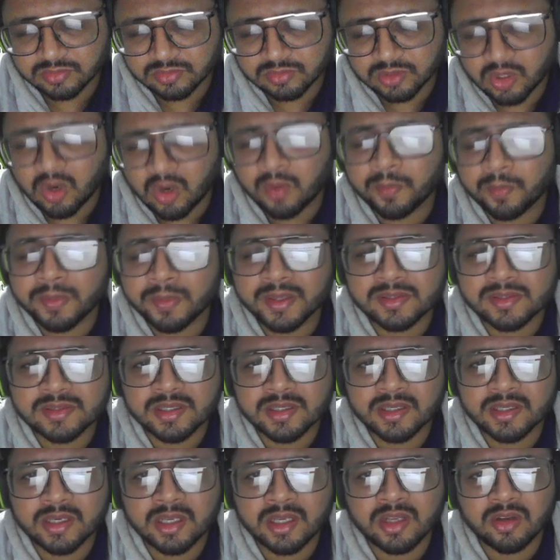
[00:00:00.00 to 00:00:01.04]

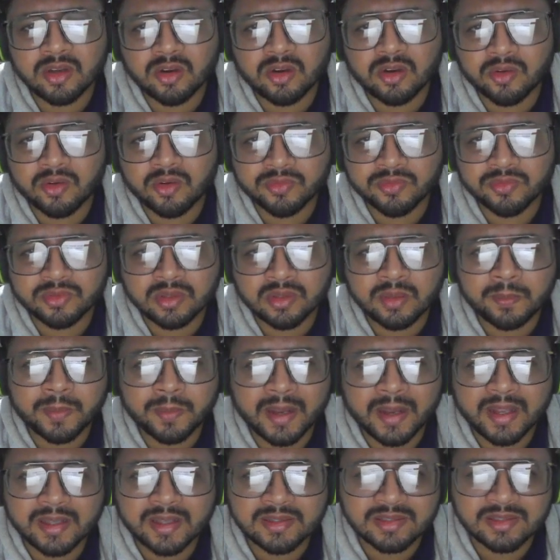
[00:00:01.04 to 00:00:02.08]
complexity of the
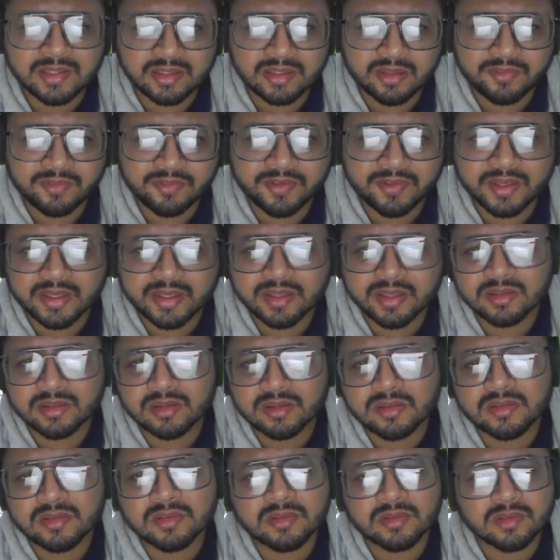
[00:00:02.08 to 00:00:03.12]
bias and the
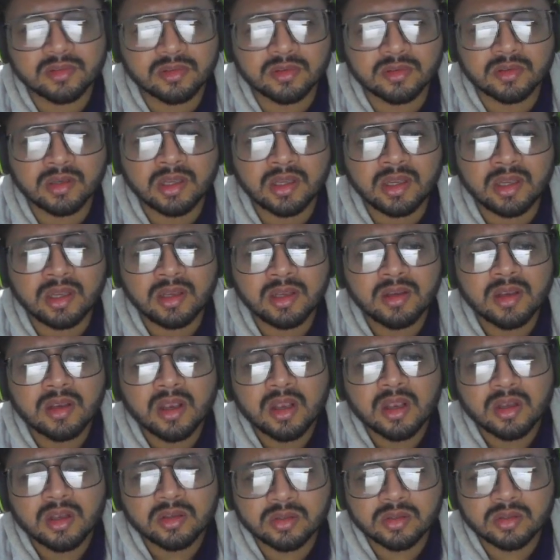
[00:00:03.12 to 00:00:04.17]
variance.
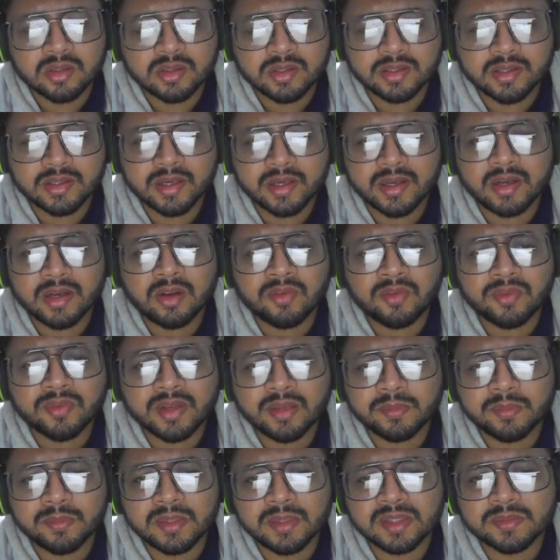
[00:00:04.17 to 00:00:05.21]
So trade-off
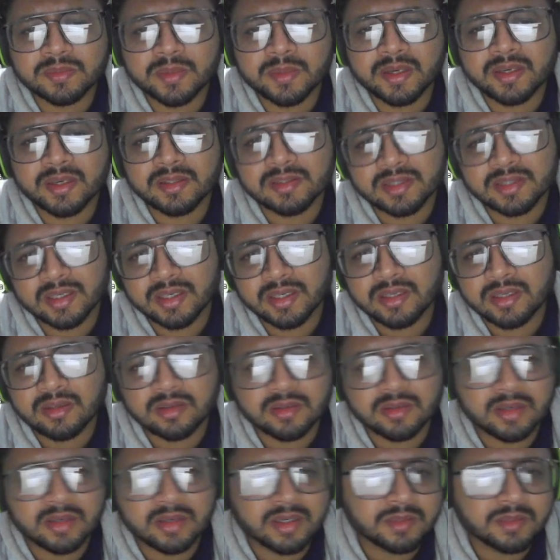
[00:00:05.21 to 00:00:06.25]
can be explained as, again,
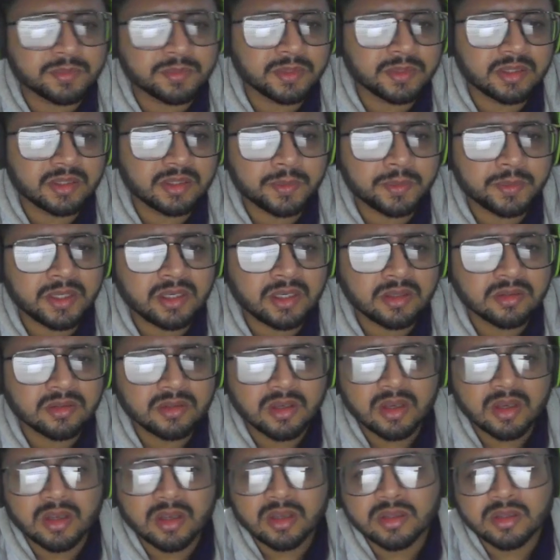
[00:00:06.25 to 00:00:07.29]
let me repeat.
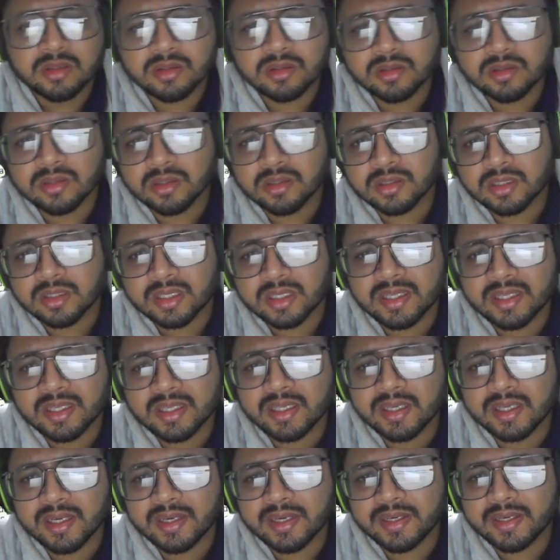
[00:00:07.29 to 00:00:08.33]
The
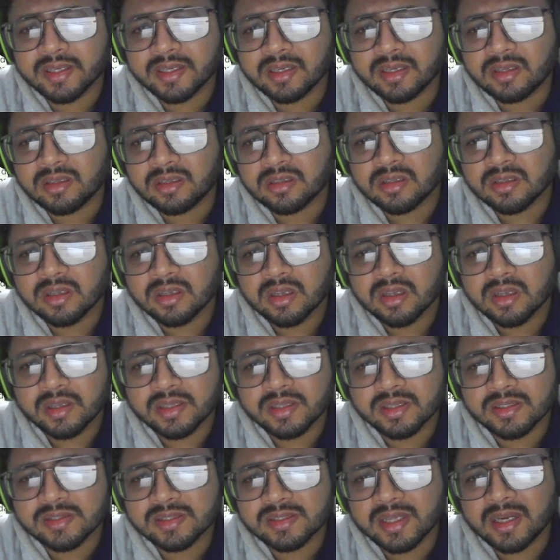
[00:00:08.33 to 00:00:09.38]
key idea
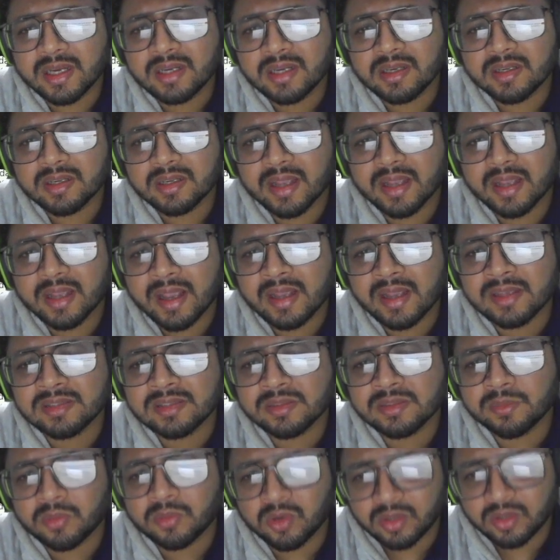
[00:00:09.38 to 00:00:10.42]
is that as
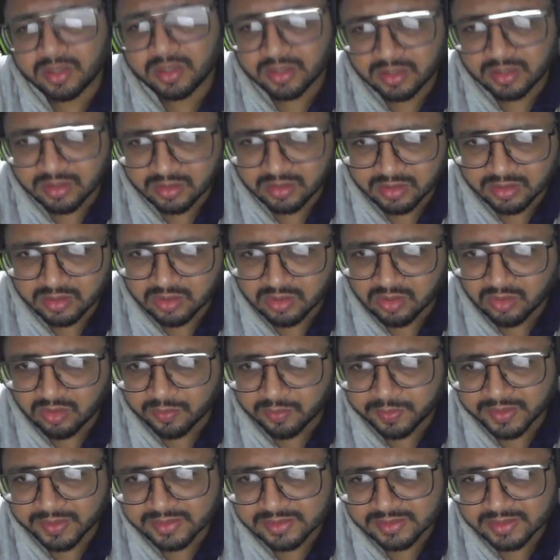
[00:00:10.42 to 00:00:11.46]
the model
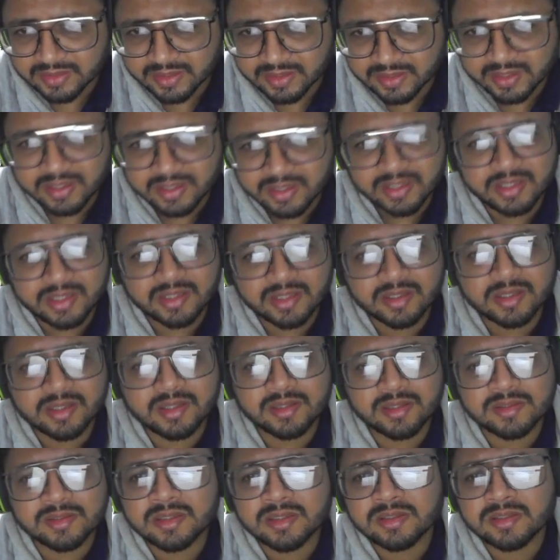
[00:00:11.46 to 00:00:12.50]
complexity
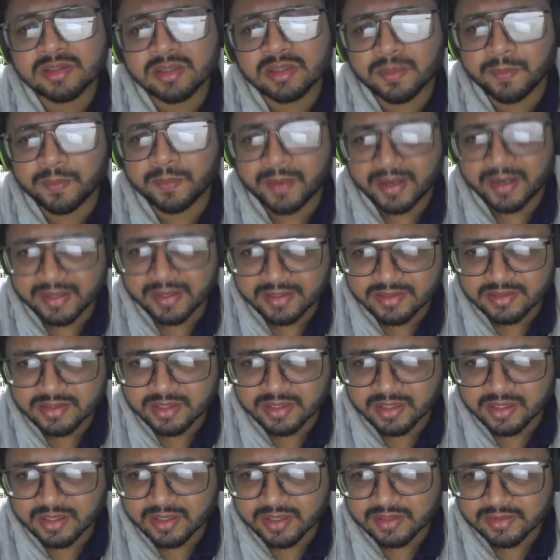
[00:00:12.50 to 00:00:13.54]
increases, the bias
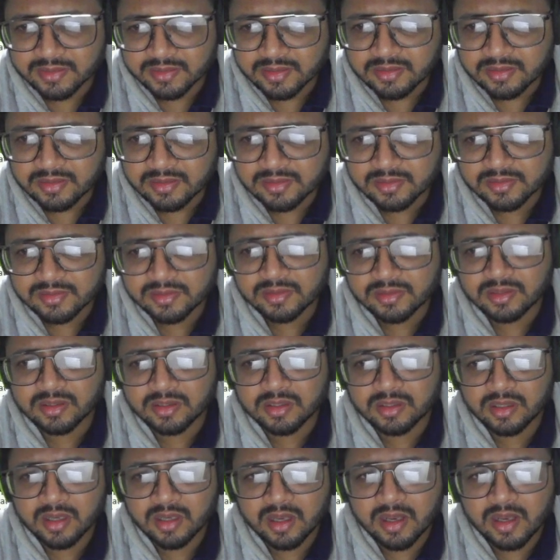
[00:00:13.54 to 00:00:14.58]
decreases
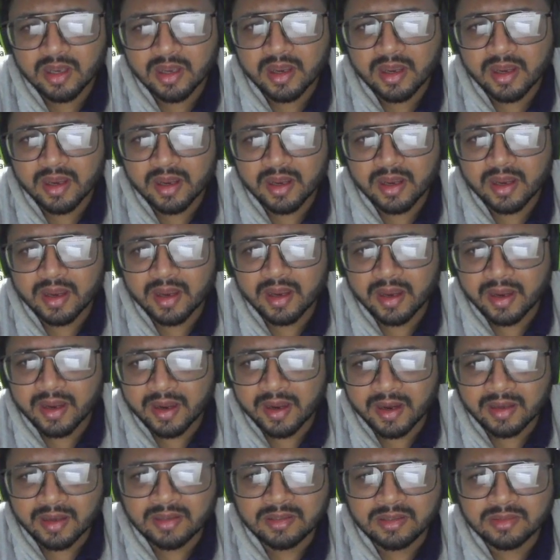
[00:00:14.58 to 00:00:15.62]

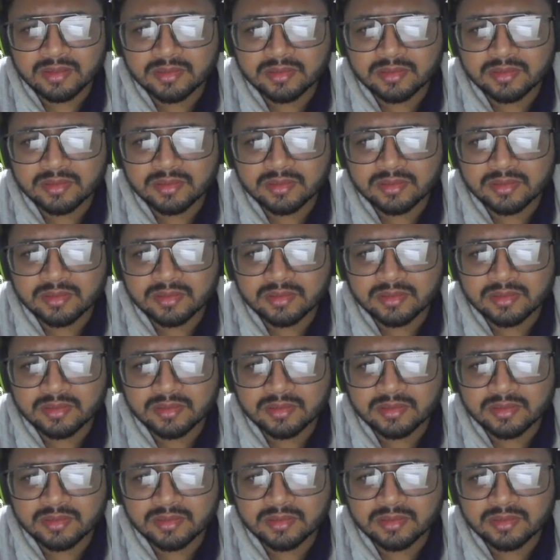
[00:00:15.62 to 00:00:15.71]
and